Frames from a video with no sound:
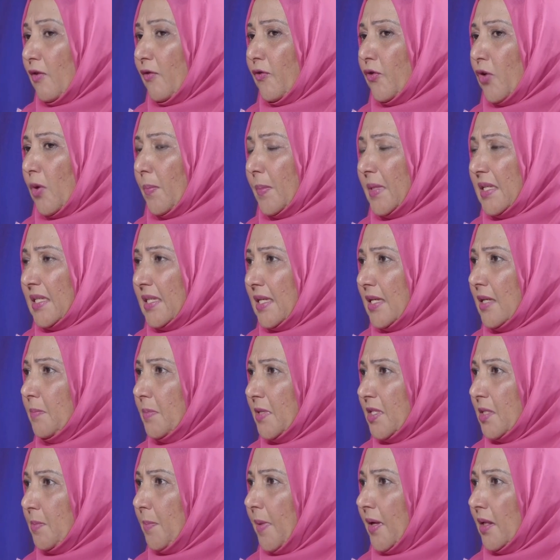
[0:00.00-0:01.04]
From a deen
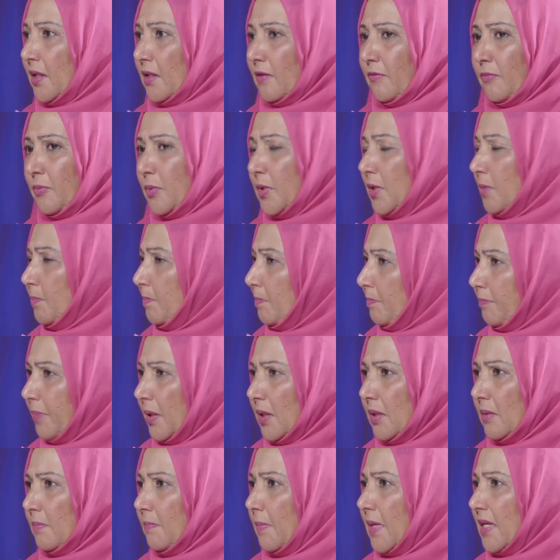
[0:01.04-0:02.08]
perspective, we
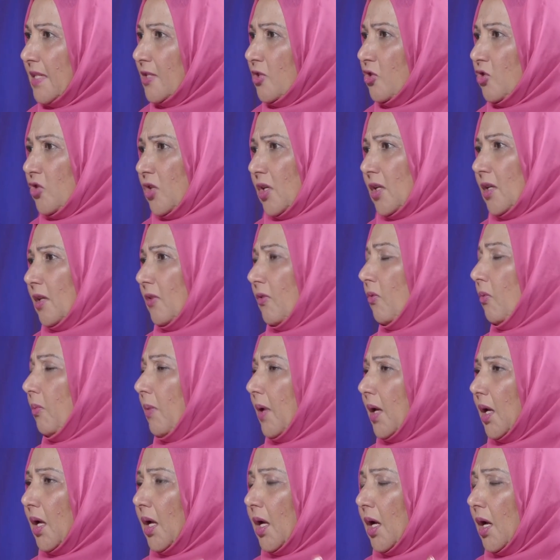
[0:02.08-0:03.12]
build masjids,
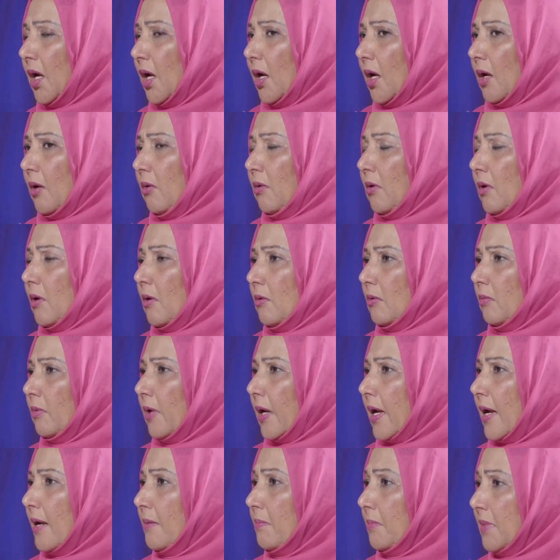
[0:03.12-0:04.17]
we, you know,
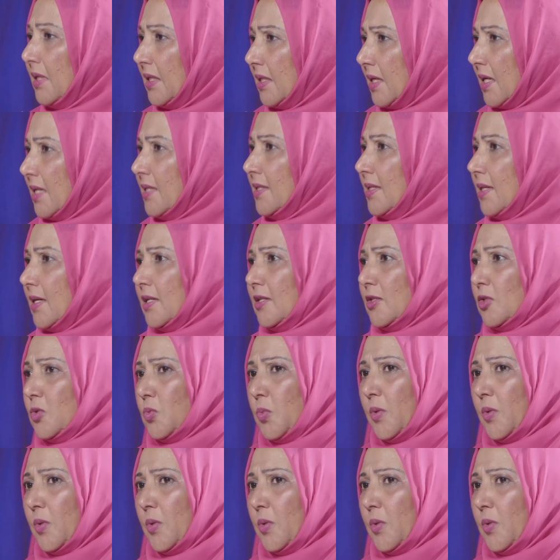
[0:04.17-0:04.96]
run madrasas,